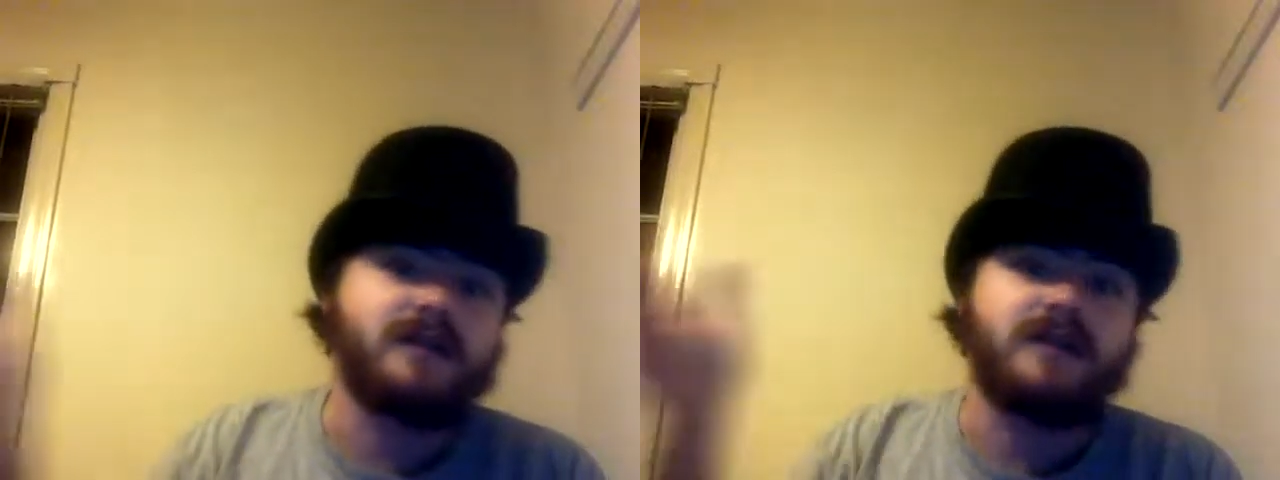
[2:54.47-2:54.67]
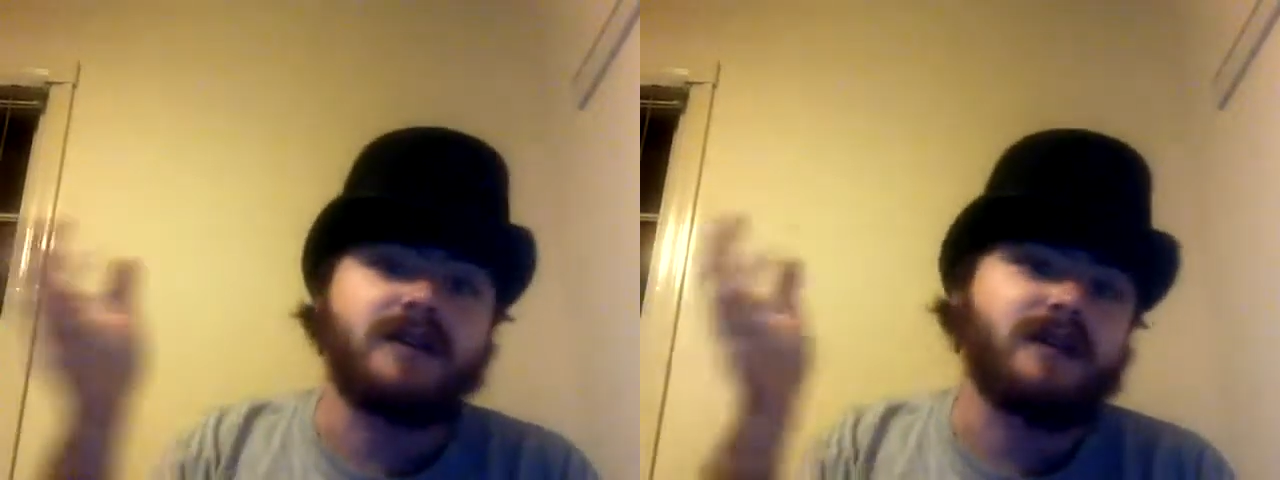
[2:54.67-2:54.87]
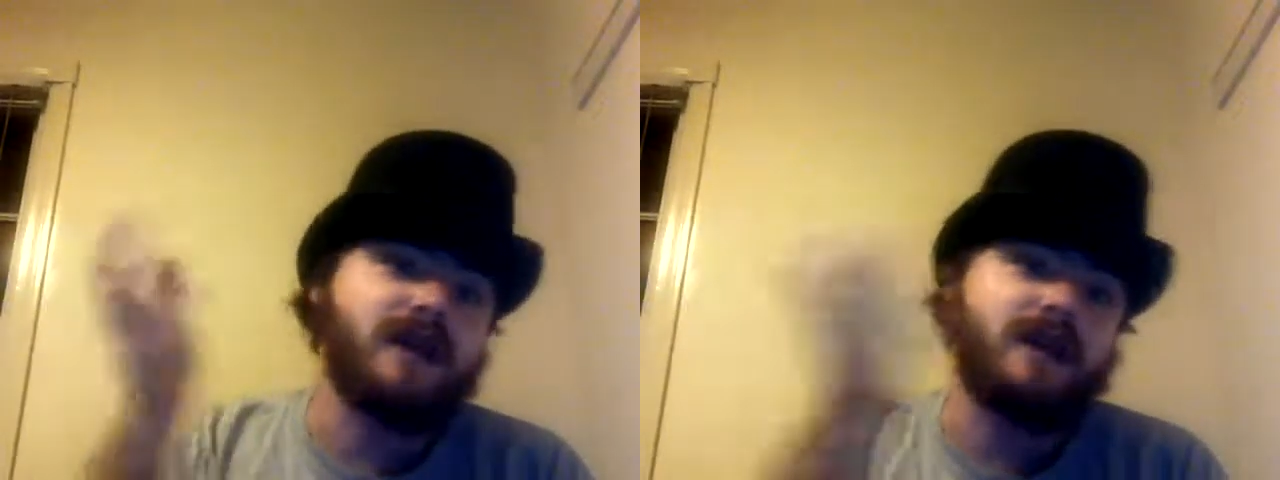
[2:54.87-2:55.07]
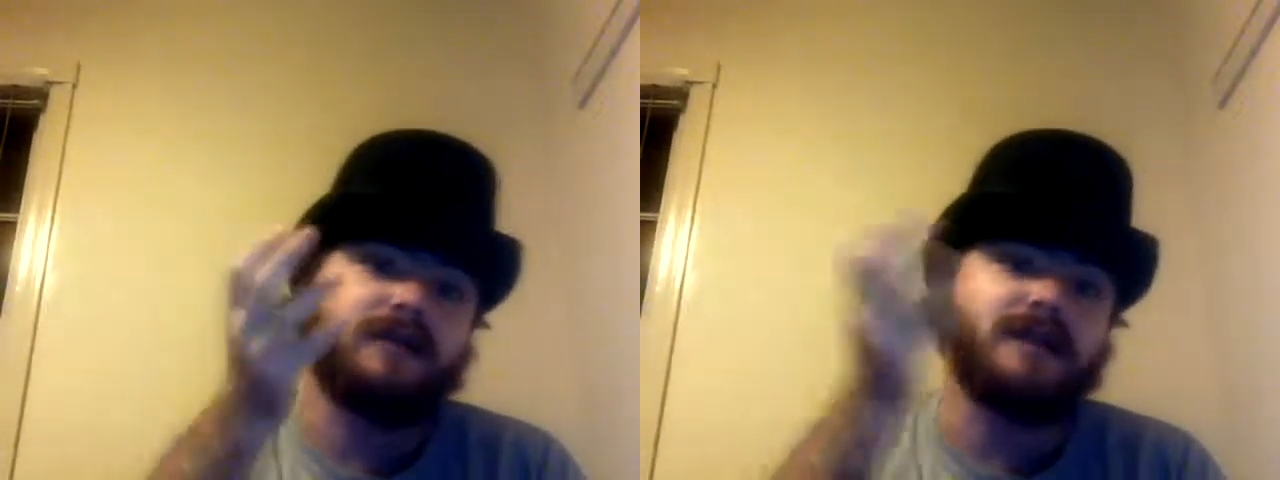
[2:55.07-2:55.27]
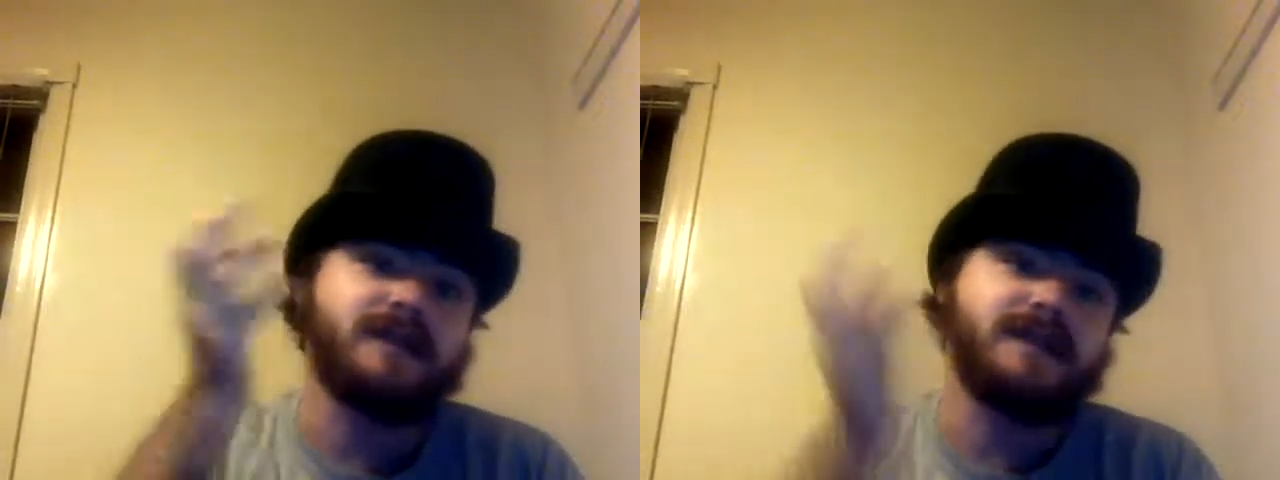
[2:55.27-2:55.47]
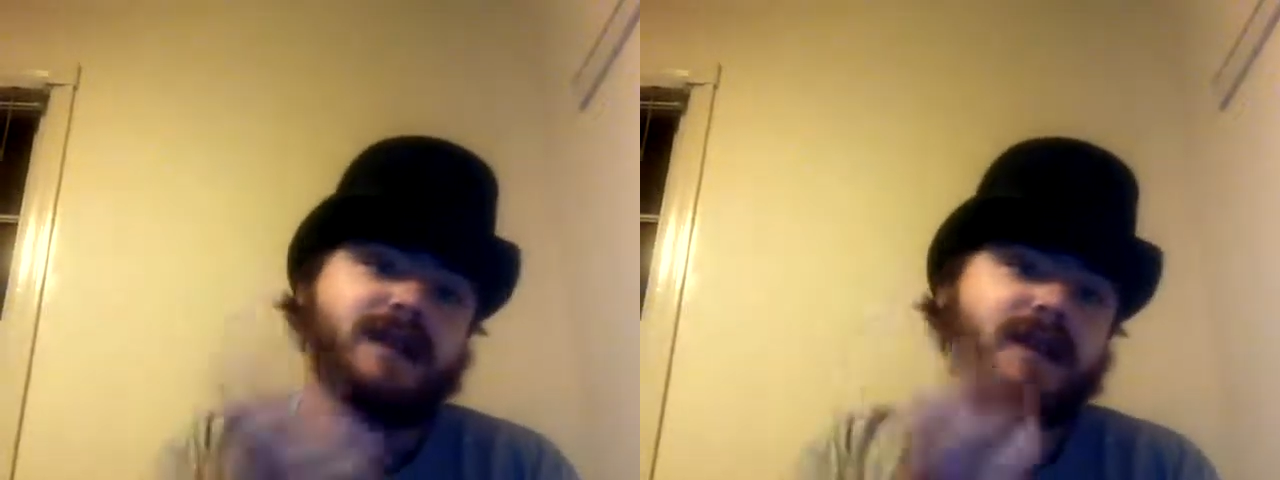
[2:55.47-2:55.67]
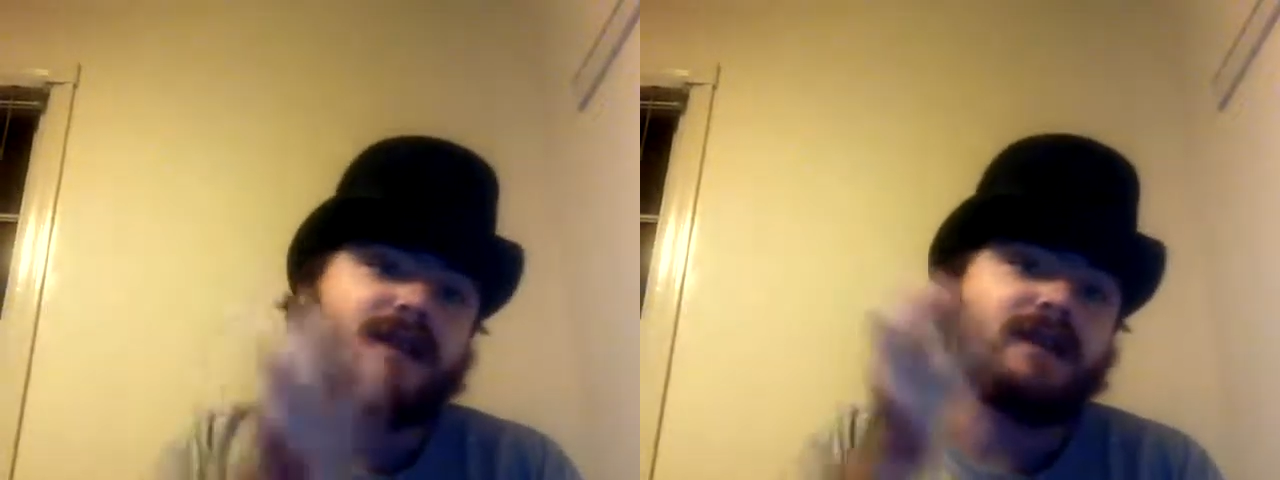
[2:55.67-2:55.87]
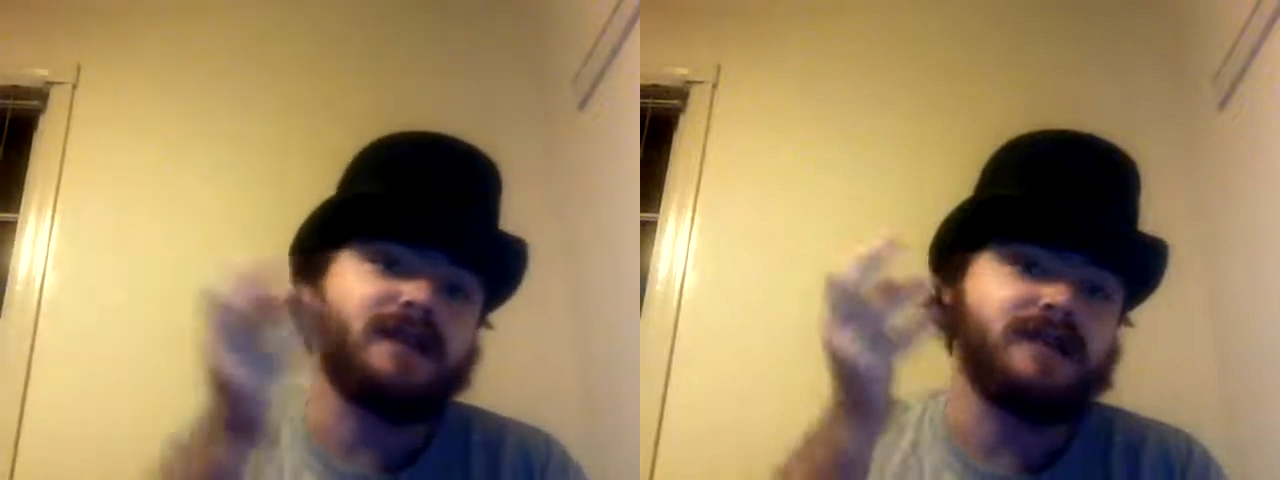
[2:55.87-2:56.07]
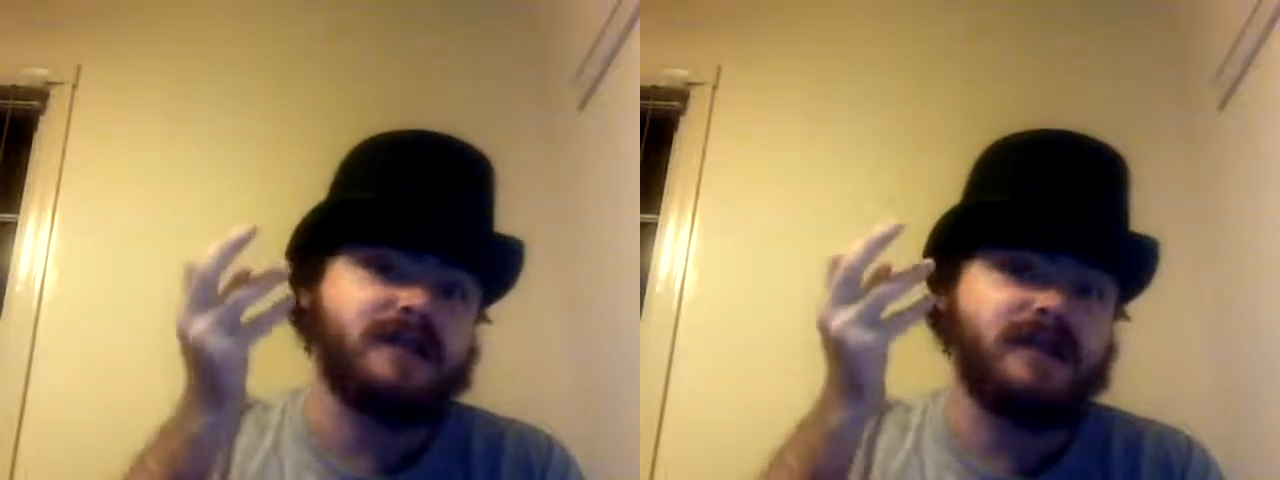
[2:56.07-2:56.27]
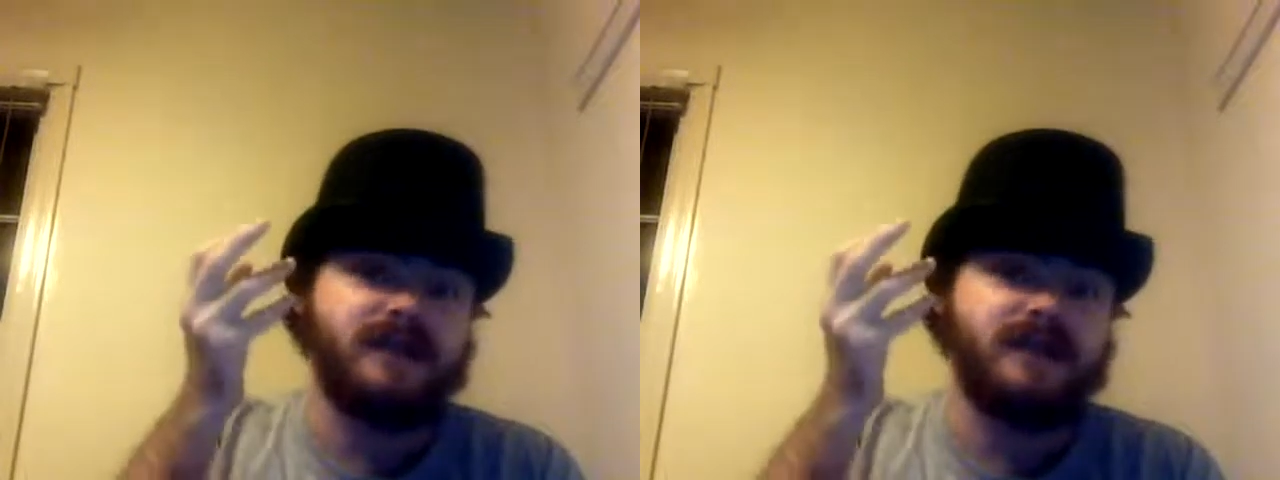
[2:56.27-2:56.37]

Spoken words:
the economy and society has